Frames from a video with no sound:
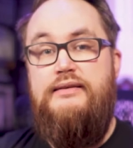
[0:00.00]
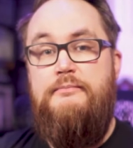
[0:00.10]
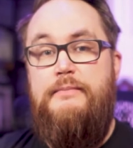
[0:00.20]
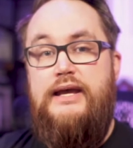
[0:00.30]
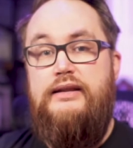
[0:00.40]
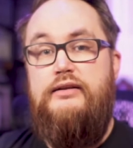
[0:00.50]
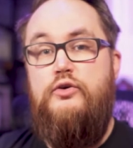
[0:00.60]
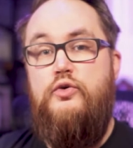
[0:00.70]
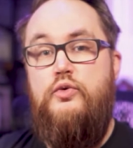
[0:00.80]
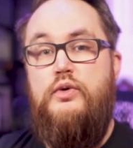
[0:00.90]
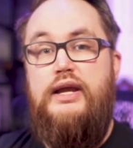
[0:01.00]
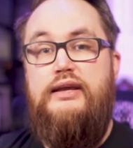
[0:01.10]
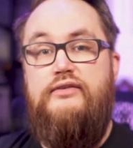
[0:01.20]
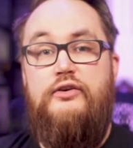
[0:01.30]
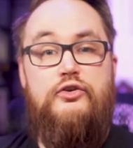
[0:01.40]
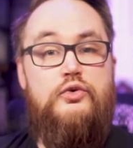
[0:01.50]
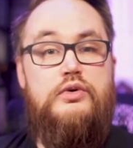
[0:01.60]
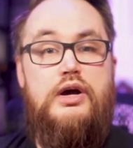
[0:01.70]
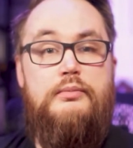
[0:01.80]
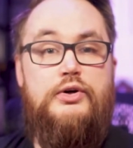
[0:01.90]
Embedded, who is a
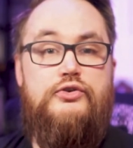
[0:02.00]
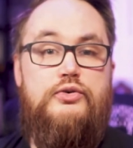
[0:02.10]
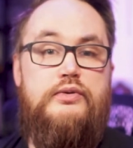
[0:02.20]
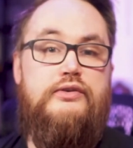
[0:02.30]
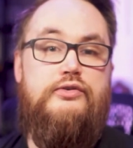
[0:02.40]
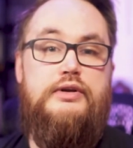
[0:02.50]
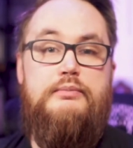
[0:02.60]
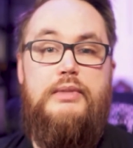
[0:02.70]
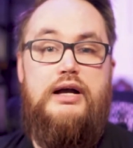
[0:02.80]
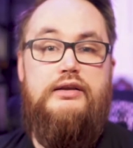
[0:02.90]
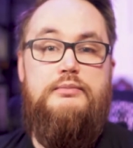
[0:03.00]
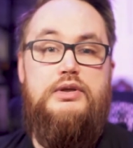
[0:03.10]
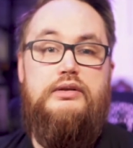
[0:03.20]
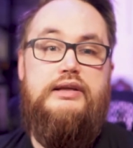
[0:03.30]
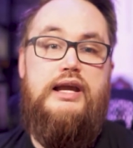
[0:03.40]
newcomer to the screen mod community,